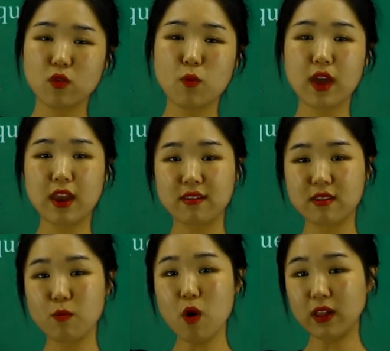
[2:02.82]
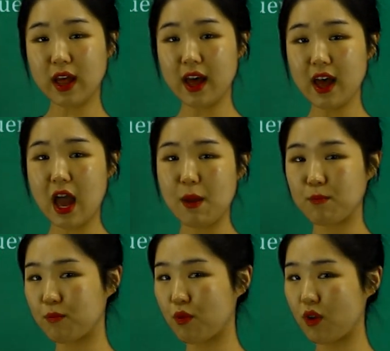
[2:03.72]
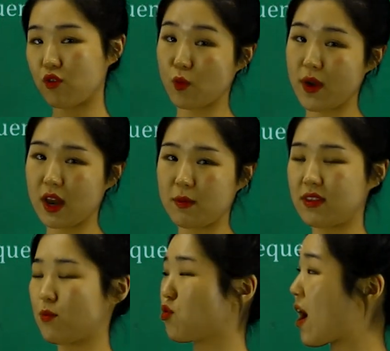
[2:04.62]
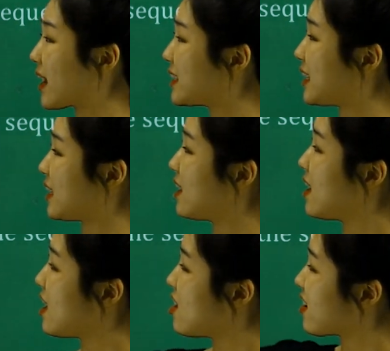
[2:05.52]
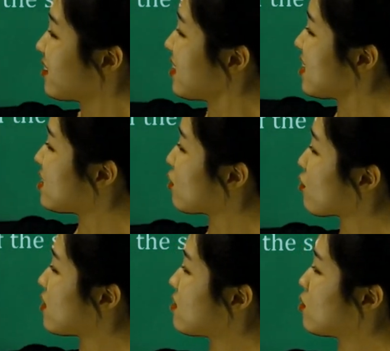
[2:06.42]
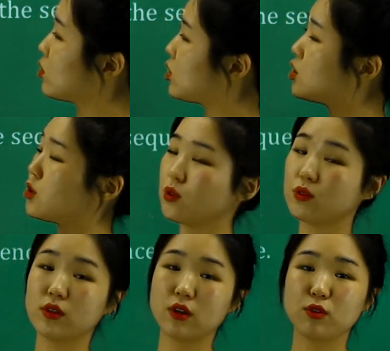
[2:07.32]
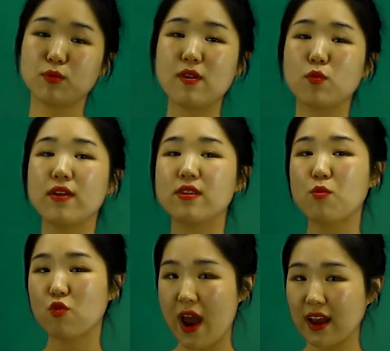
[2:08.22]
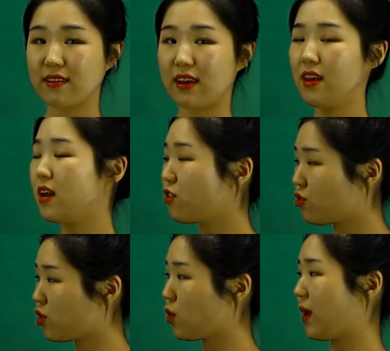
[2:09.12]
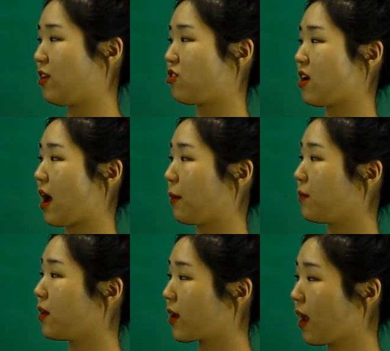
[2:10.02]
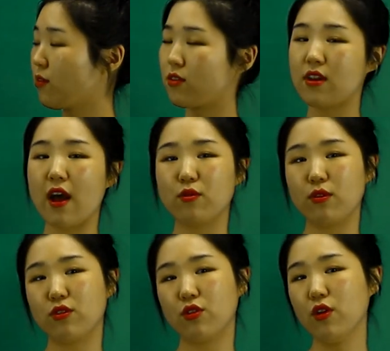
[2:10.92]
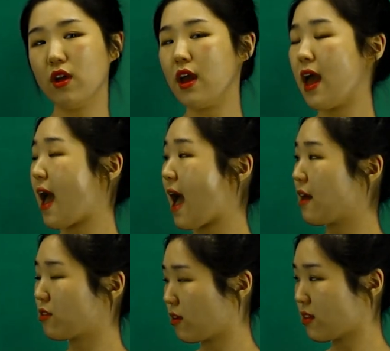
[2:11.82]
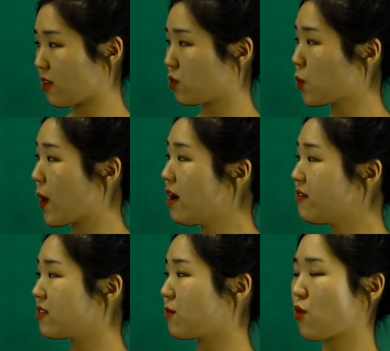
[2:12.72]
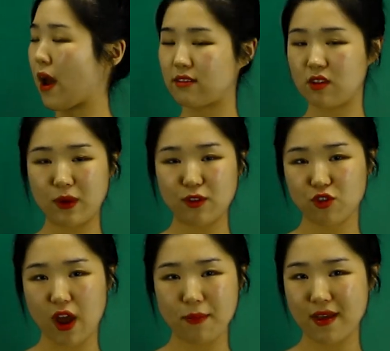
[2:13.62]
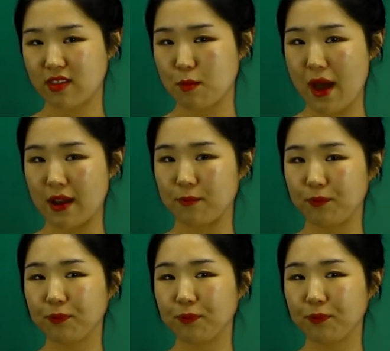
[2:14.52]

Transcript: we're getting smaller, I'm pretty sure we're going to be subtracting. You can see the difference is all 2, which means we're subtracting 2 each time. Okay, so starts with 2, uh, sorry, starts with 12 and subtract 2 each time. That's the pattern.